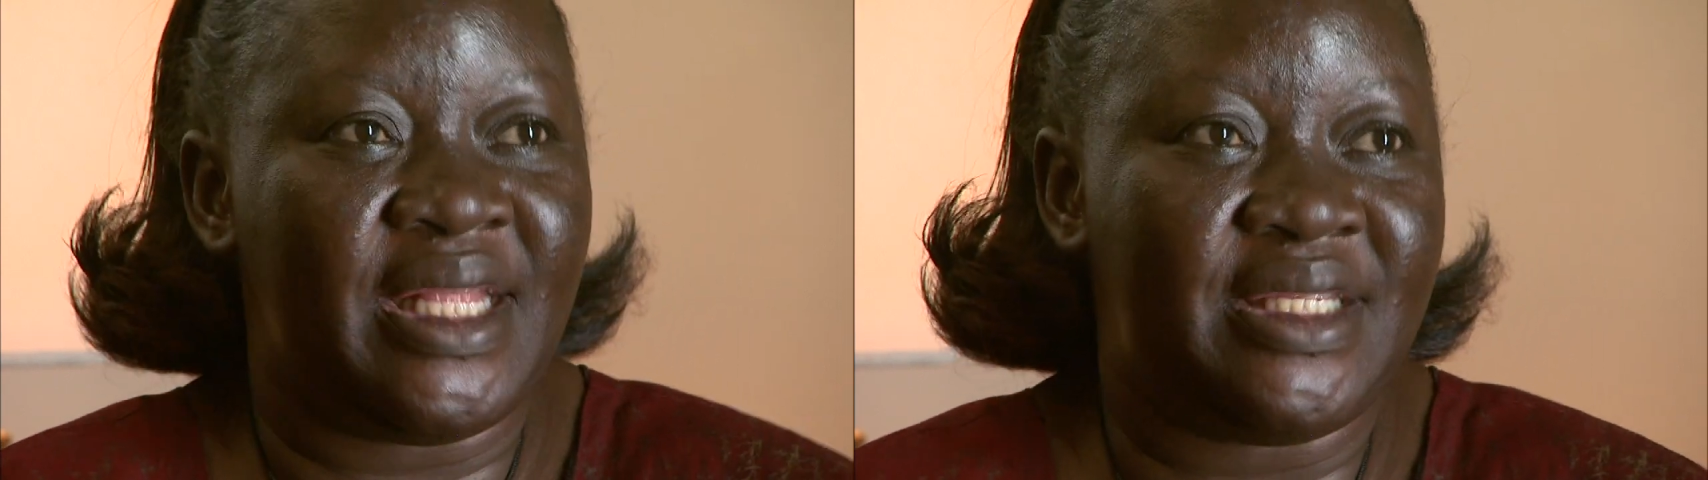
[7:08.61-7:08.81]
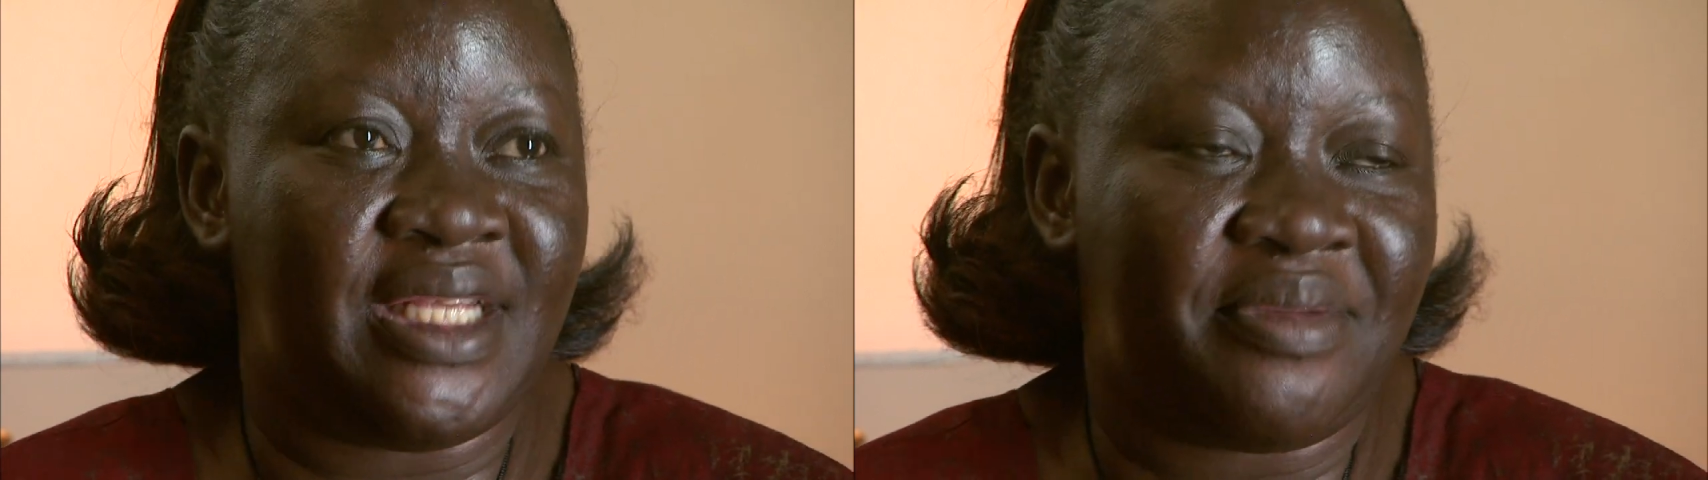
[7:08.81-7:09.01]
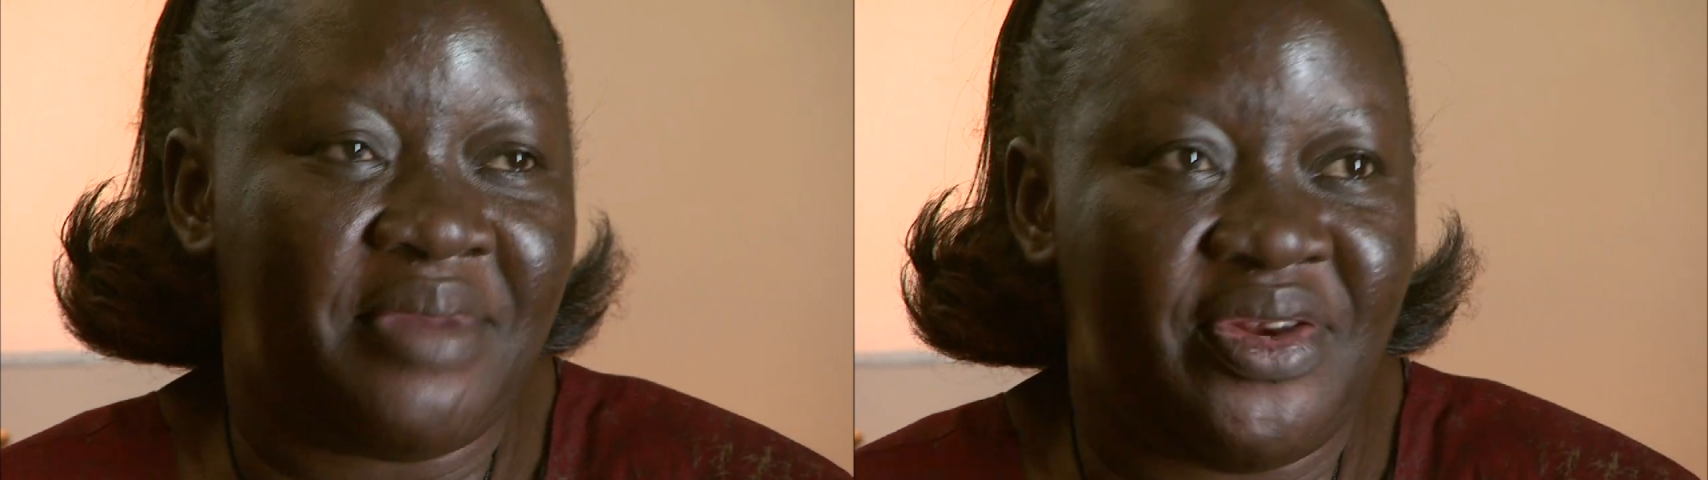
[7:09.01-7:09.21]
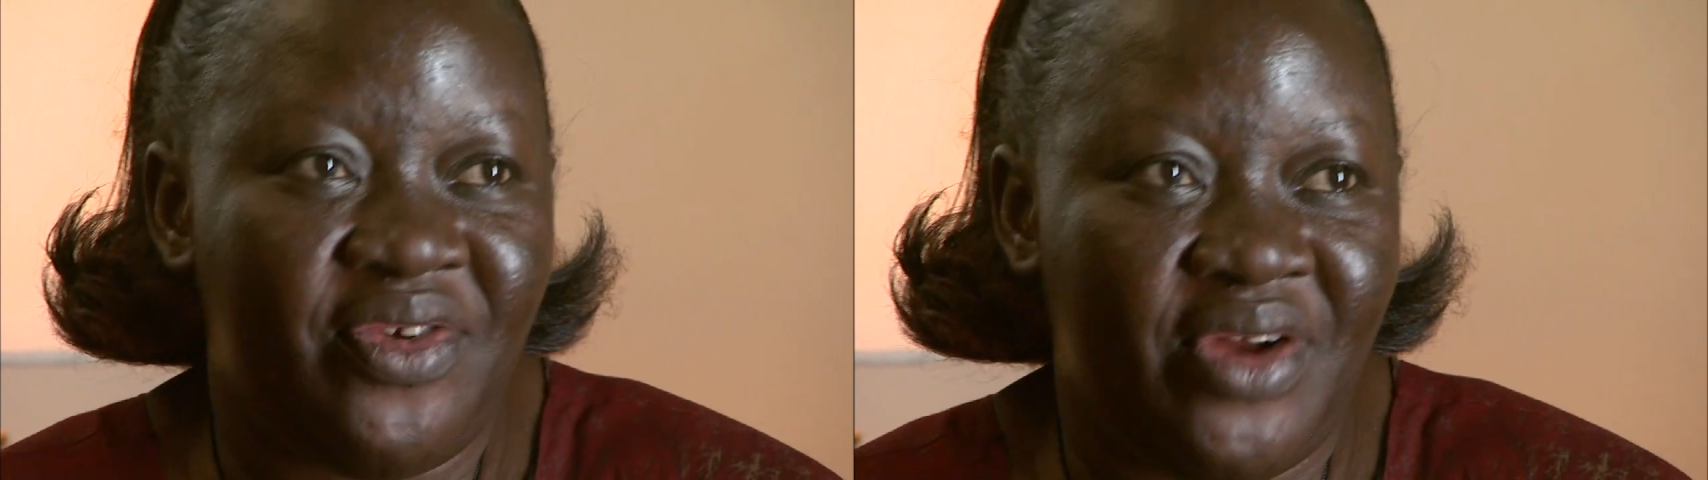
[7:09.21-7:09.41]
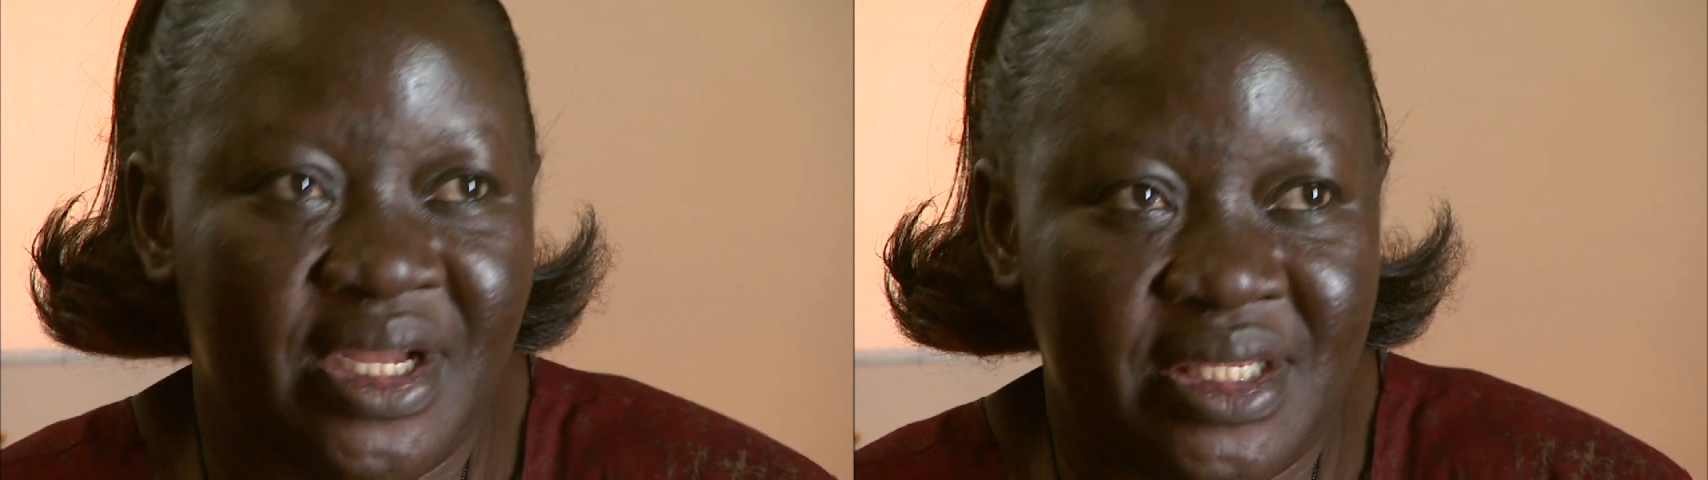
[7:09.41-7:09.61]
I take my
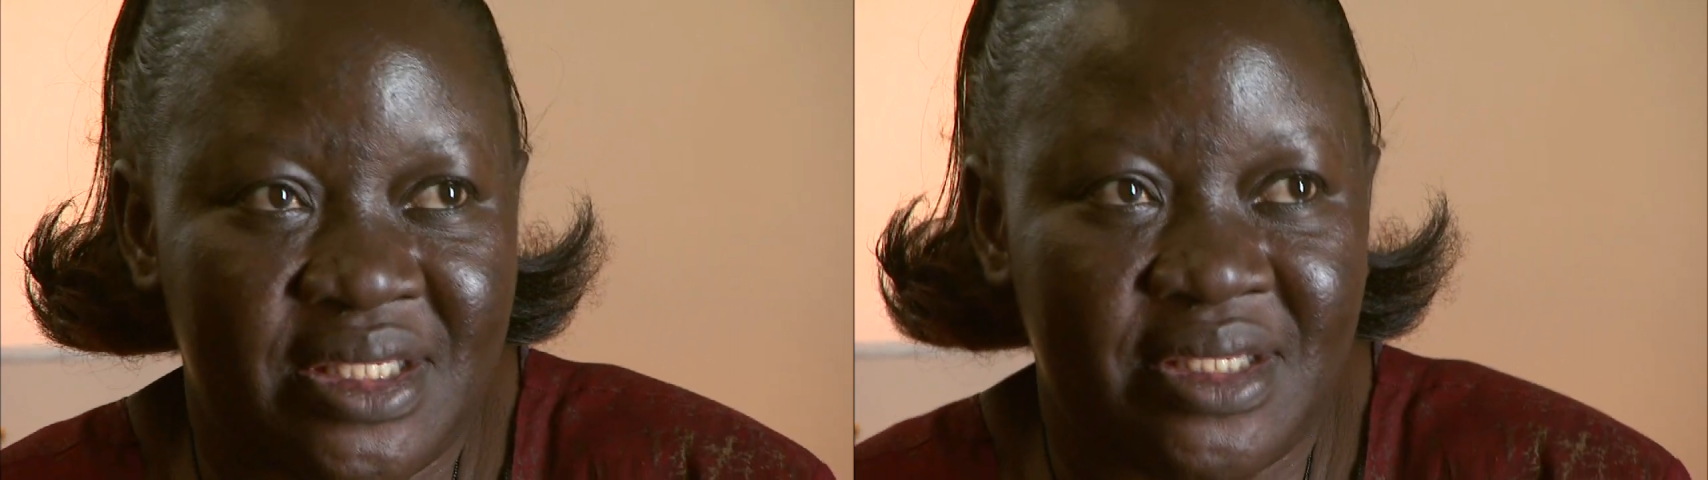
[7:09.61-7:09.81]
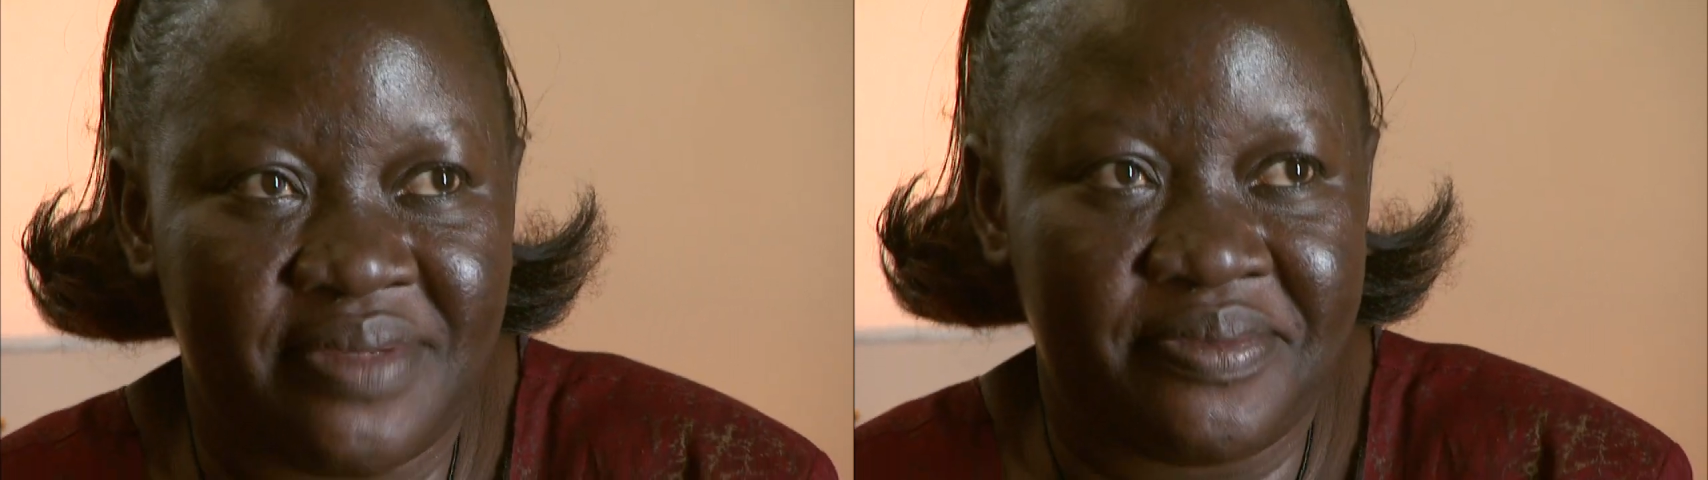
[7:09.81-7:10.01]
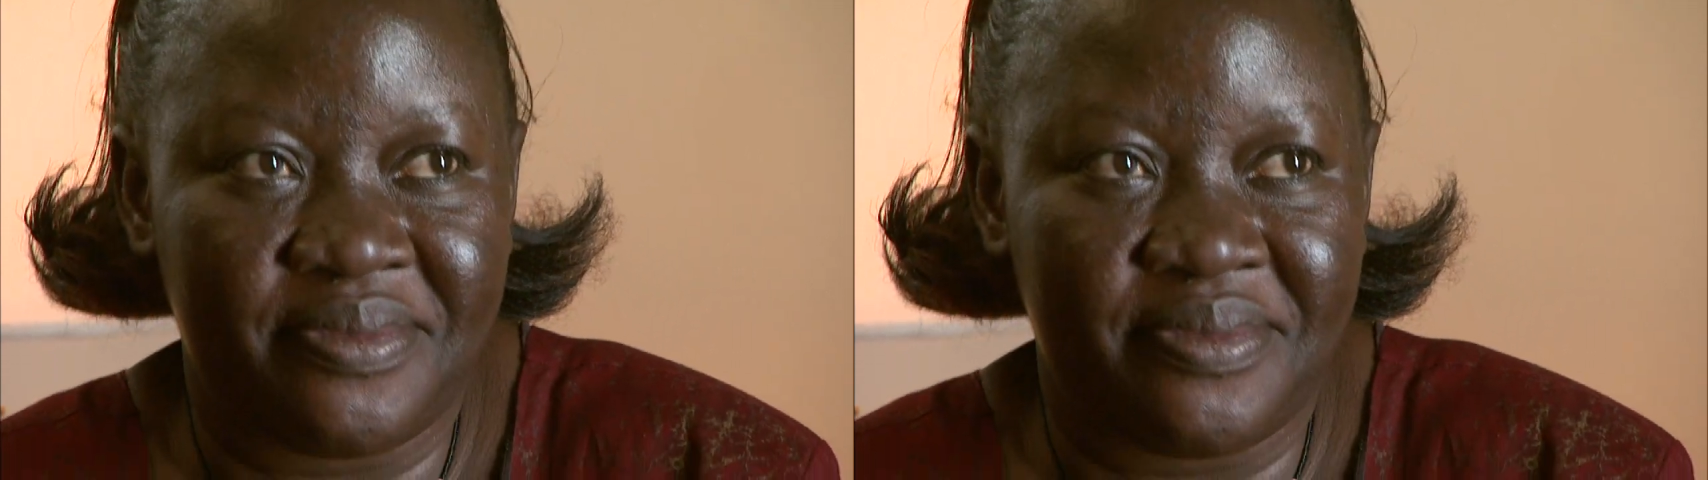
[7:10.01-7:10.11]
drugs.